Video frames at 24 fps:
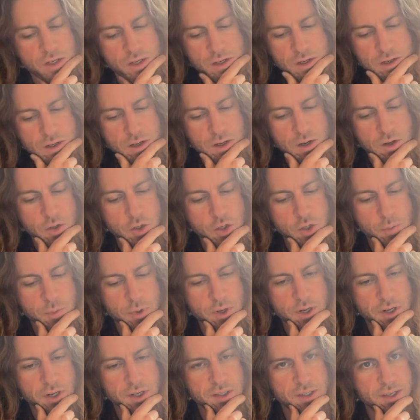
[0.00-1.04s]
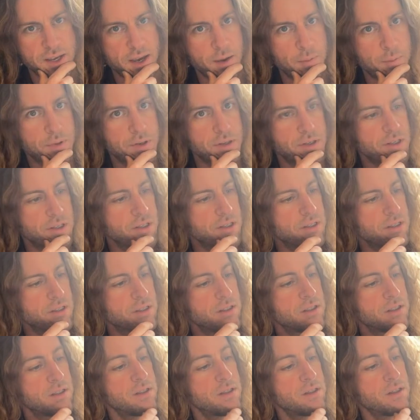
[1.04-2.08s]
coach mark is happening
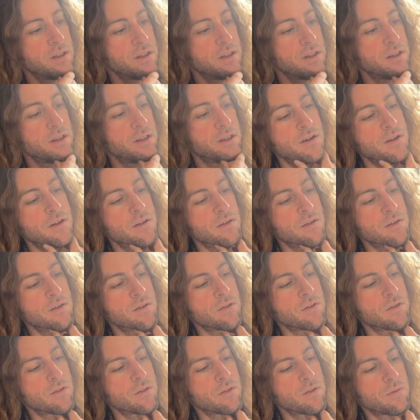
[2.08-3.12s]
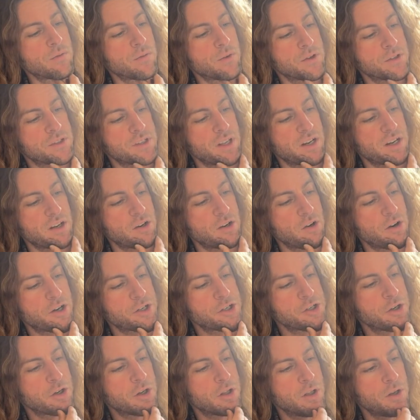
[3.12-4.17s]
for set a direction
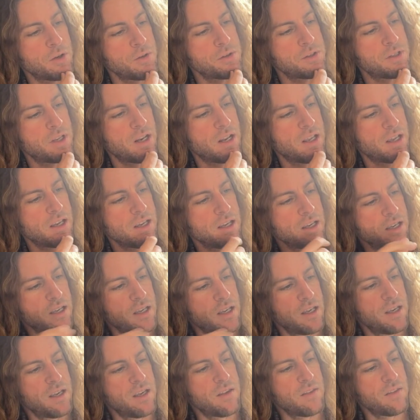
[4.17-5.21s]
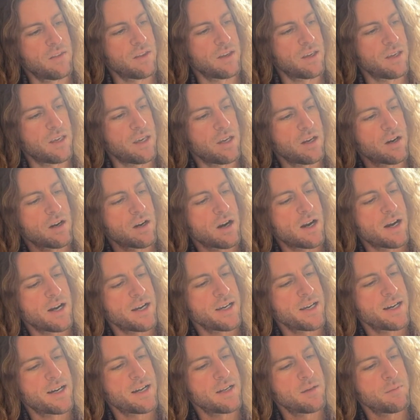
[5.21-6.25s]
or close today, the gear
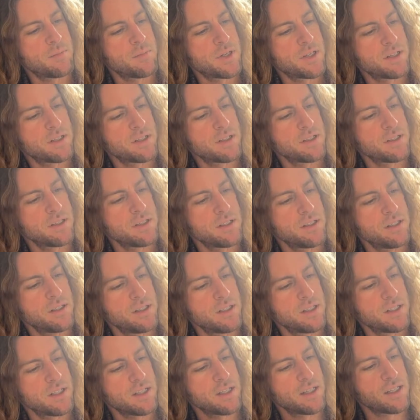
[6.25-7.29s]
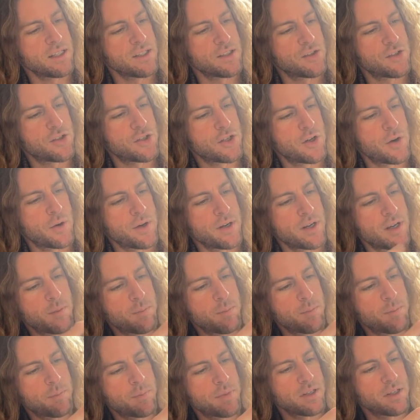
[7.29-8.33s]
icon button is showing up
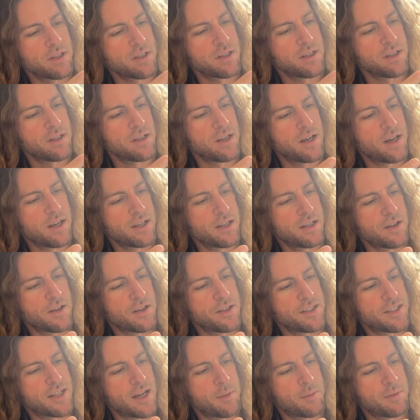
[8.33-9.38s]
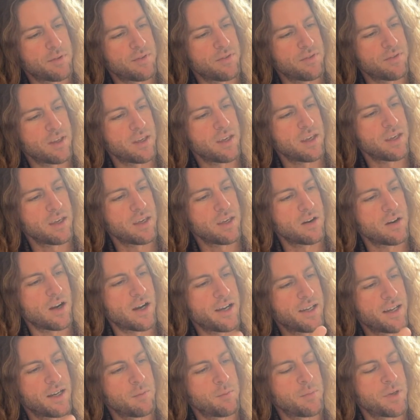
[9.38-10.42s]
not on top of the gear
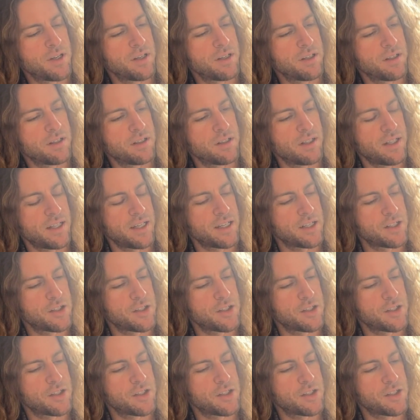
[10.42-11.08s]
icon button. Like it's